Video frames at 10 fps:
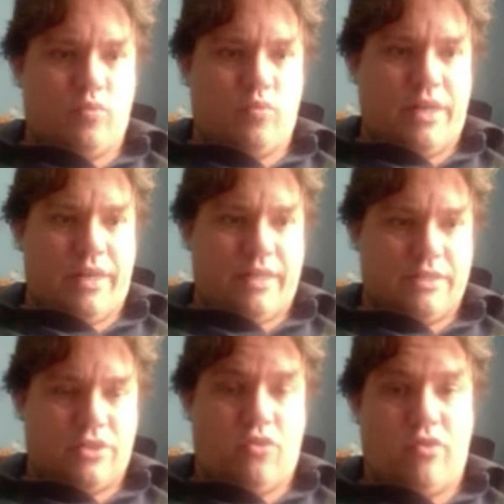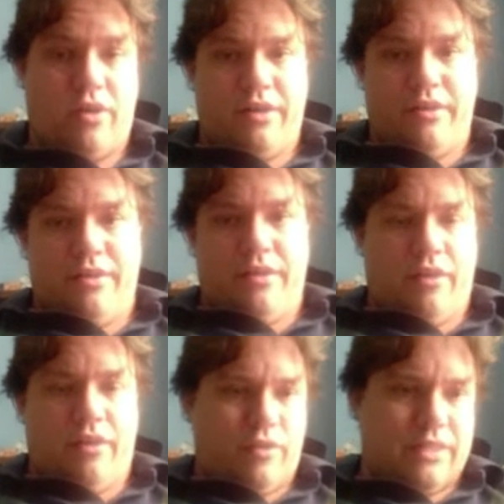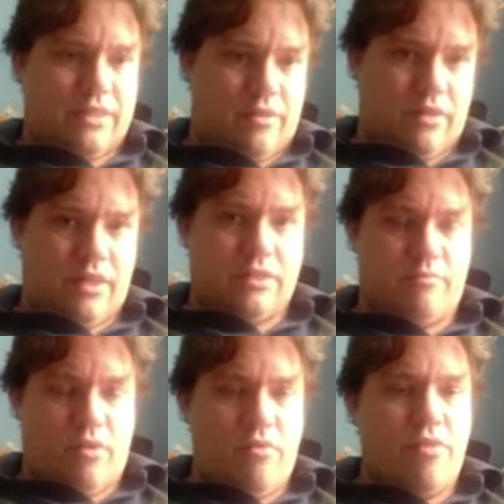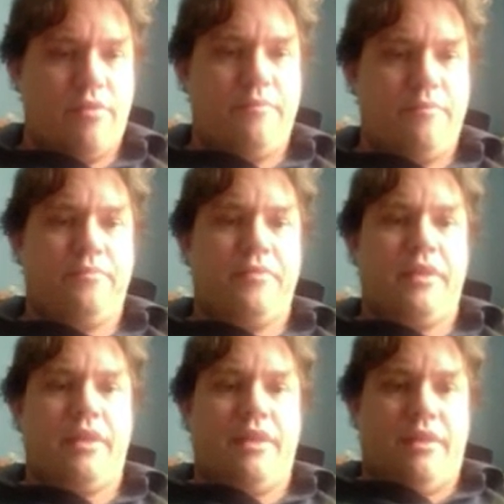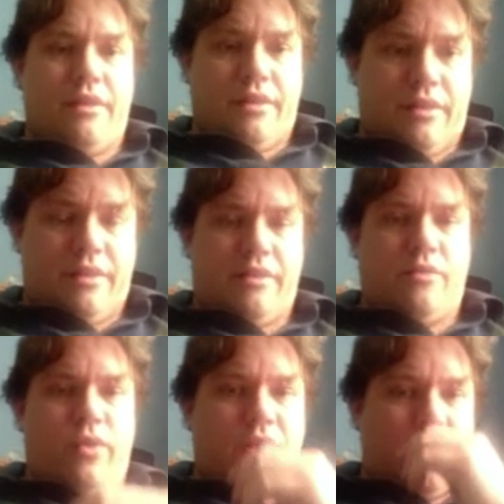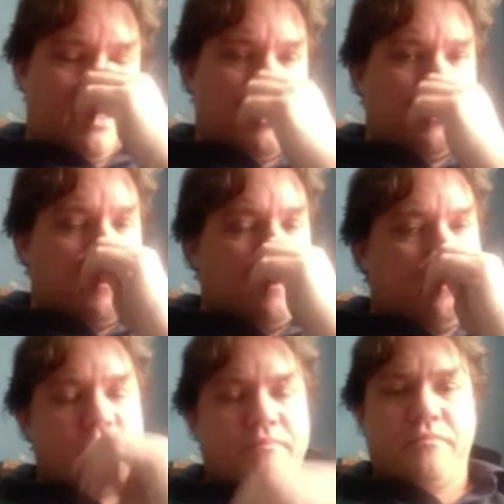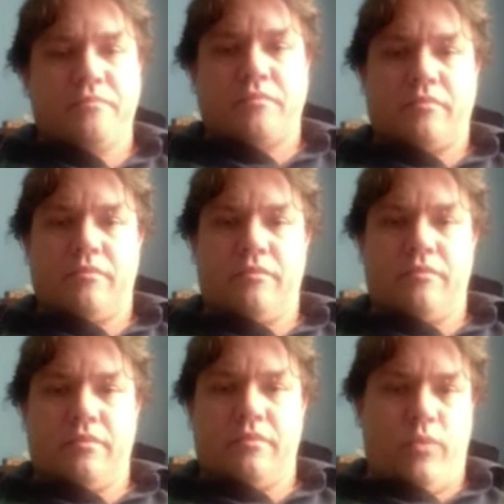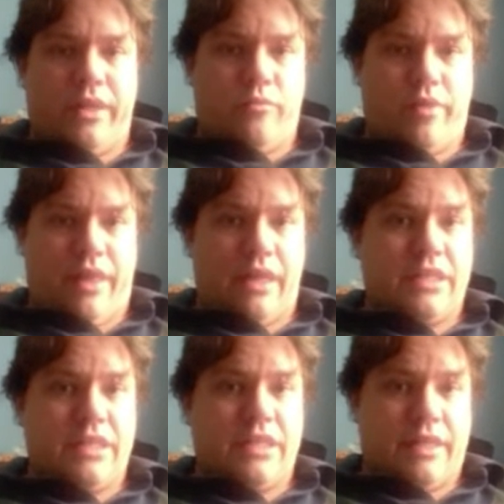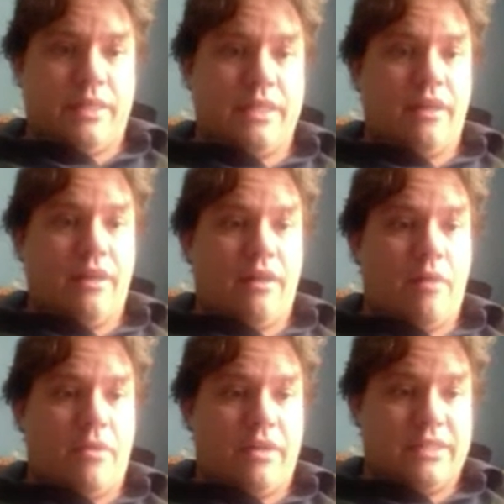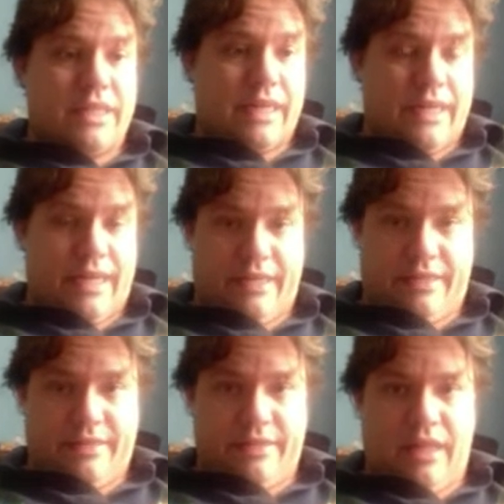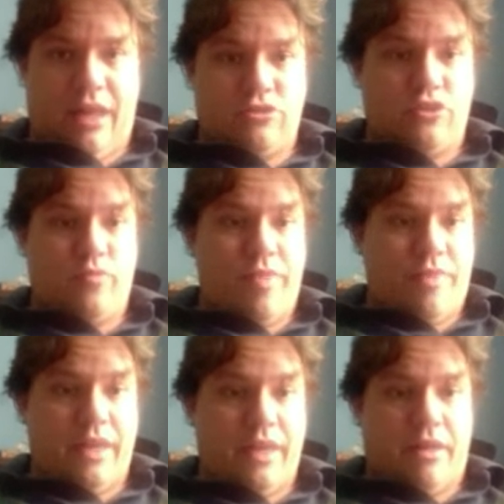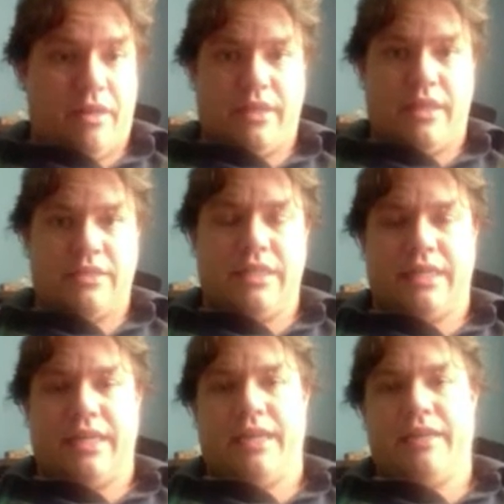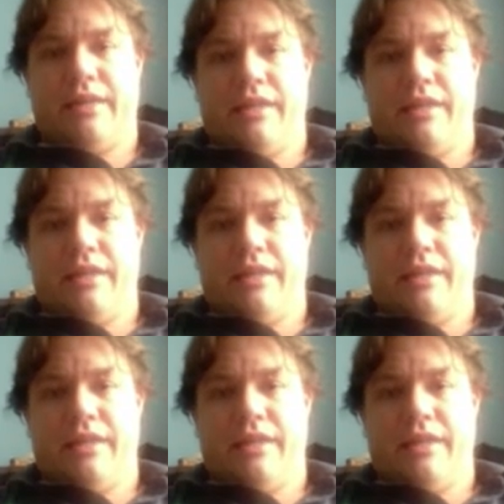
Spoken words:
between their hands, or if West has both, we can win with ace, jack, 10. But how about ace, jack, 9? How should we think about ace, jack, 9?